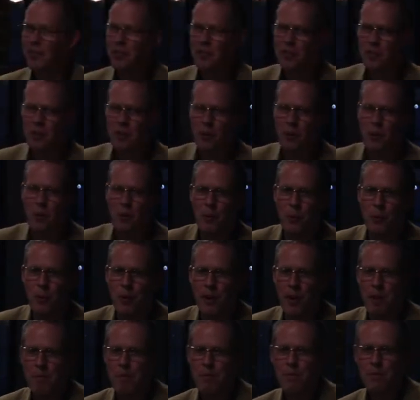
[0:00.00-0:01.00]
to
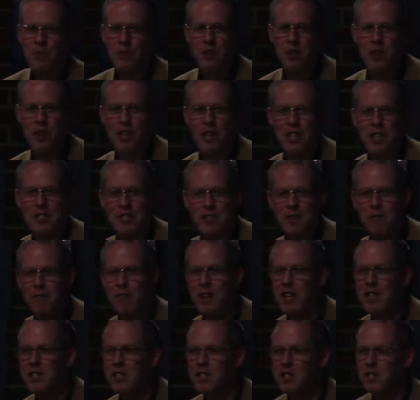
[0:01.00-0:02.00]
um, Chinese
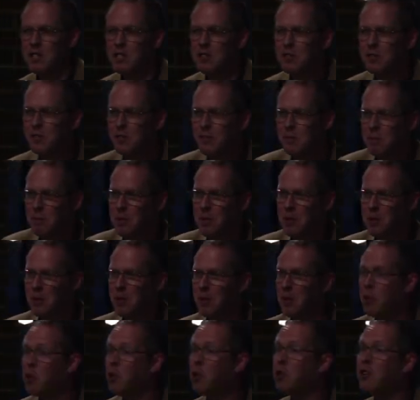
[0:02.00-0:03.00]
investors.
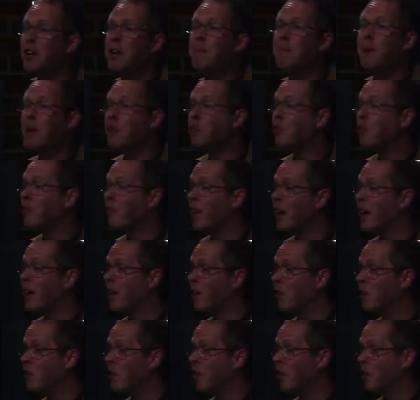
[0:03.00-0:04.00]
Caught out by
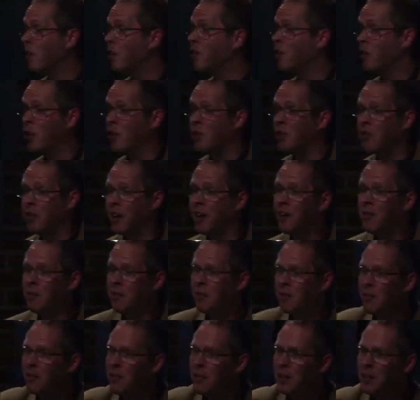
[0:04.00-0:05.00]
surveillance, as it turns
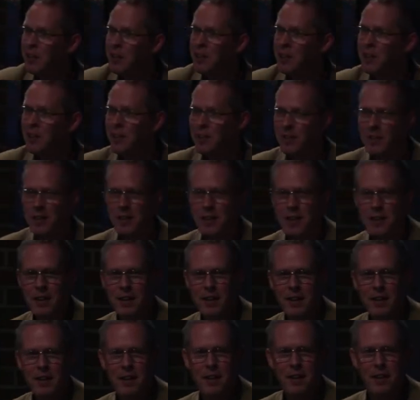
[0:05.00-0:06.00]
out, hidden,
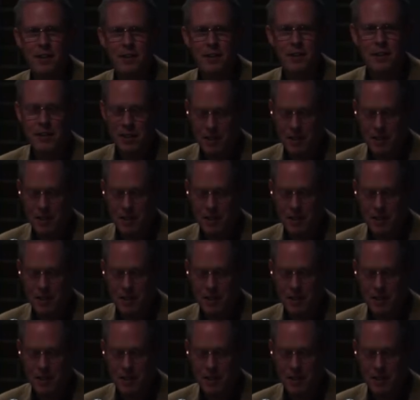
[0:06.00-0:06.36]
hidden